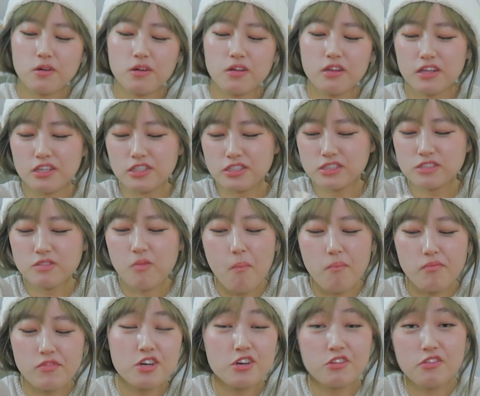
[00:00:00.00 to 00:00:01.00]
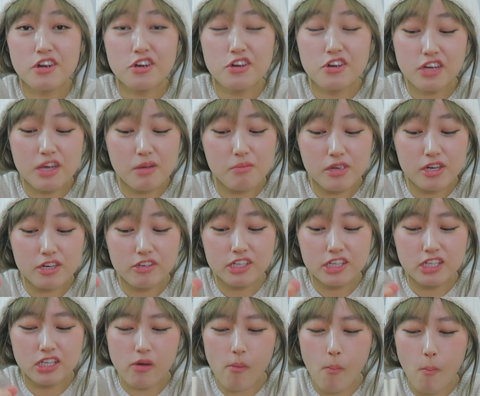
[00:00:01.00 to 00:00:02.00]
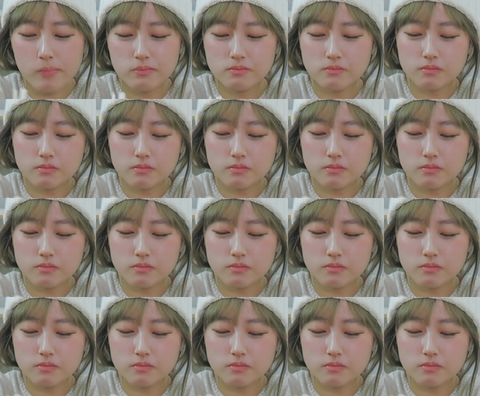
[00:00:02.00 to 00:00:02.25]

Or like, you're ready to get married.